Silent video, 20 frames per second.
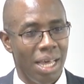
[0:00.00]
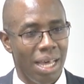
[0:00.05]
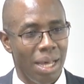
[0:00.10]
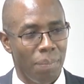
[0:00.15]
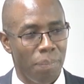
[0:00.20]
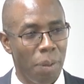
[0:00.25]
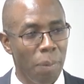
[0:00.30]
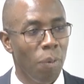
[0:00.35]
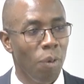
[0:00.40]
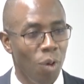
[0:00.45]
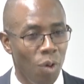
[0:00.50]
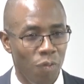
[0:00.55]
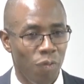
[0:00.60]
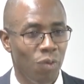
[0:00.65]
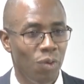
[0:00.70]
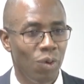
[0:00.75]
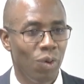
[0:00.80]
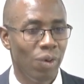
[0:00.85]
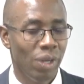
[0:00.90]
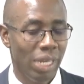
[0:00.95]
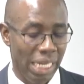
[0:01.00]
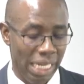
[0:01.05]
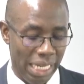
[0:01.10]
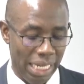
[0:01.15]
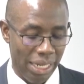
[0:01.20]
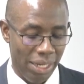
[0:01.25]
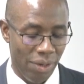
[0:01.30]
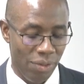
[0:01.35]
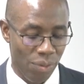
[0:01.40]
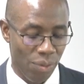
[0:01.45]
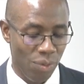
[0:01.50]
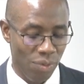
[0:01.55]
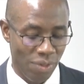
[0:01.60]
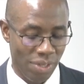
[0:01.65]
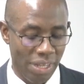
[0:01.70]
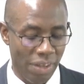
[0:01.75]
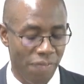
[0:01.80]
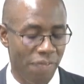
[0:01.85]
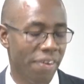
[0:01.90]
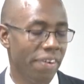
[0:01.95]
People of God through
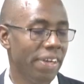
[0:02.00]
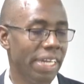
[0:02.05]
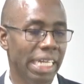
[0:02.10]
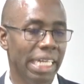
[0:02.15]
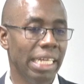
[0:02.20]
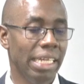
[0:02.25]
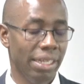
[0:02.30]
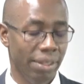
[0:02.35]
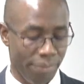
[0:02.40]
suffering